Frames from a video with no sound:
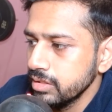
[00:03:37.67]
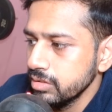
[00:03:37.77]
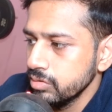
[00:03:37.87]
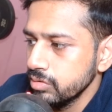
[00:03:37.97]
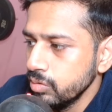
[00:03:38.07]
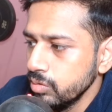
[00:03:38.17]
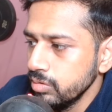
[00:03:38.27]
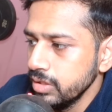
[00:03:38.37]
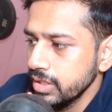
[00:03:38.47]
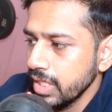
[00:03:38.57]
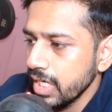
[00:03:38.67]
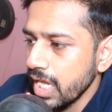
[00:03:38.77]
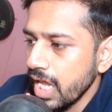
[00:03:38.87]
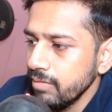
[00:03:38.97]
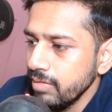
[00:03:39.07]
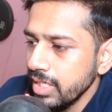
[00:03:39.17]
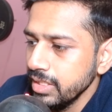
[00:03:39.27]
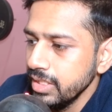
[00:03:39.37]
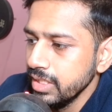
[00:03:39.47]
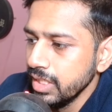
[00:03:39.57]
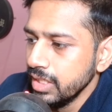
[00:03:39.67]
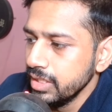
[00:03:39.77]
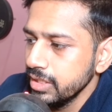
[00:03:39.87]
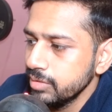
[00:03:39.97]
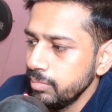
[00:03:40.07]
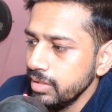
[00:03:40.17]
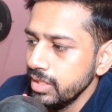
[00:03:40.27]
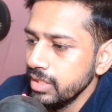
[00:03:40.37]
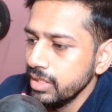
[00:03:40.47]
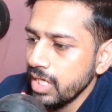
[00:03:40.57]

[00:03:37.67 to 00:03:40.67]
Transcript: So it can have any display,